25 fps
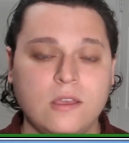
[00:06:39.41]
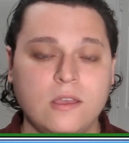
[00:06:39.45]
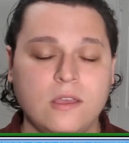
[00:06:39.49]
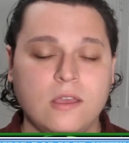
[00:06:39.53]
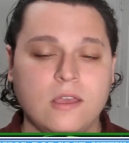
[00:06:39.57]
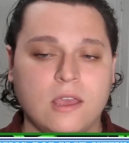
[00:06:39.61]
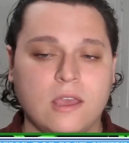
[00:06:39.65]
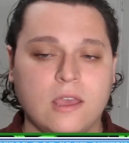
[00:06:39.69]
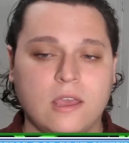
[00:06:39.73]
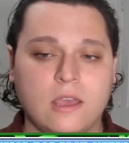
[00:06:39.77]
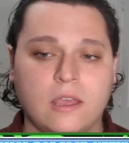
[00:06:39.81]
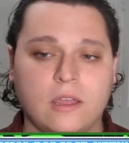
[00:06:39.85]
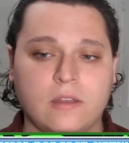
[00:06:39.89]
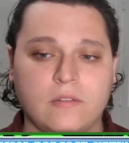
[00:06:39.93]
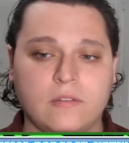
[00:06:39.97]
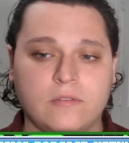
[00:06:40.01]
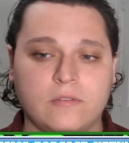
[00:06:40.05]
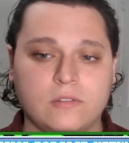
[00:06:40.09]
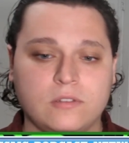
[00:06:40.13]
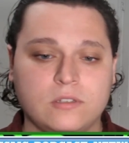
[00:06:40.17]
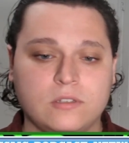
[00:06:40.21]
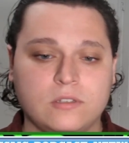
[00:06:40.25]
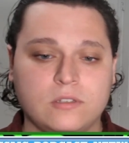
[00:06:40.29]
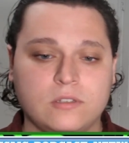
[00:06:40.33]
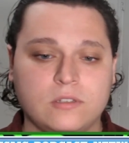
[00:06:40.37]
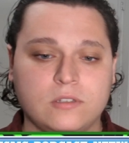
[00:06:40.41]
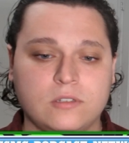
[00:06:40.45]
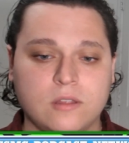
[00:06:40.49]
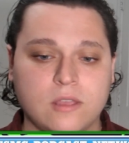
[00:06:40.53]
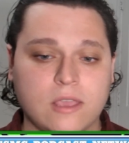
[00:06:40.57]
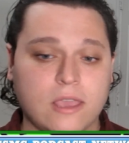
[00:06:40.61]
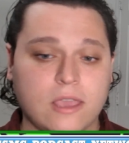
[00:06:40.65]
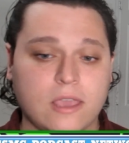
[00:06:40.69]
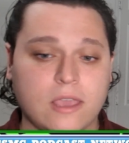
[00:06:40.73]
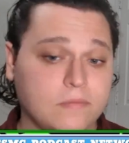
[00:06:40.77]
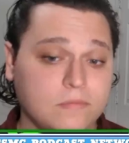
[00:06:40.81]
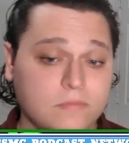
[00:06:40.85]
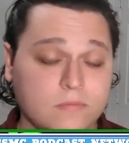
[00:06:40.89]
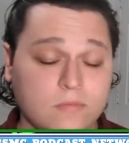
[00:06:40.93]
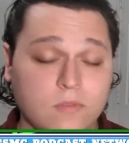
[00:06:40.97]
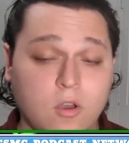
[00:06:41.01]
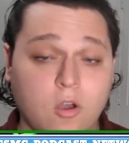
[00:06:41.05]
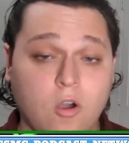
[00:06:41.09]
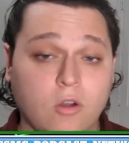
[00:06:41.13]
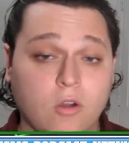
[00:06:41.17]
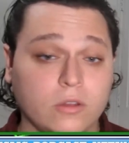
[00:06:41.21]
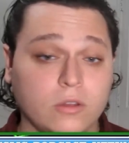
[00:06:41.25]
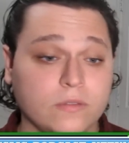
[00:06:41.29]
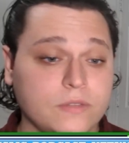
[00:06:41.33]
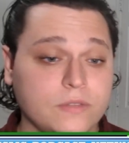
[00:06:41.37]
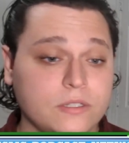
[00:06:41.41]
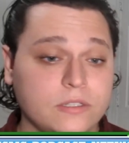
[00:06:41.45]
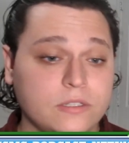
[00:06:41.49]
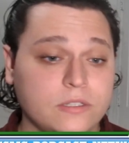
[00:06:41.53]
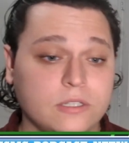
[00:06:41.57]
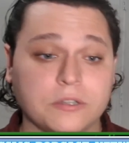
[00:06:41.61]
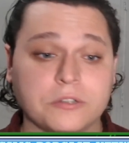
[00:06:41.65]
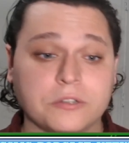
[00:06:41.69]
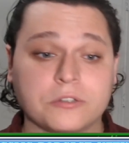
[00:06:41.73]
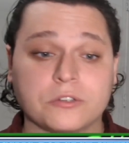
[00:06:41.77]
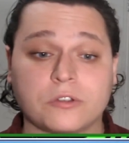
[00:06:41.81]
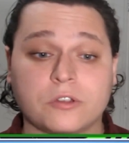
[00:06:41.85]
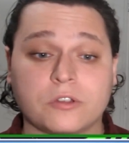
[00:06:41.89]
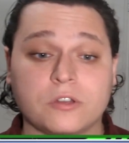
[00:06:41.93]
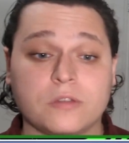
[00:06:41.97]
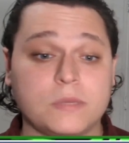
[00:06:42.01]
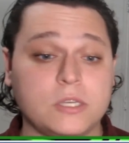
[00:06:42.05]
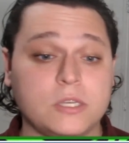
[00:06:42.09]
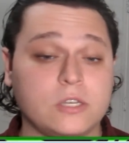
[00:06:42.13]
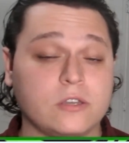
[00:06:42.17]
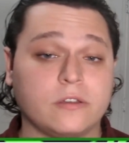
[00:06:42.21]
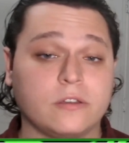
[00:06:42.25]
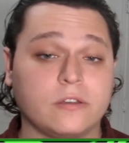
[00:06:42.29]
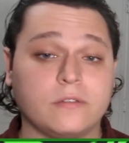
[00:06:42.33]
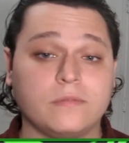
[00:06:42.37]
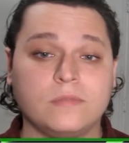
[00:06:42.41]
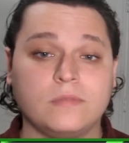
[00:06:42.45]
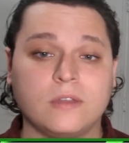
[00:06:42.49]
And again, all of these series are going to be good.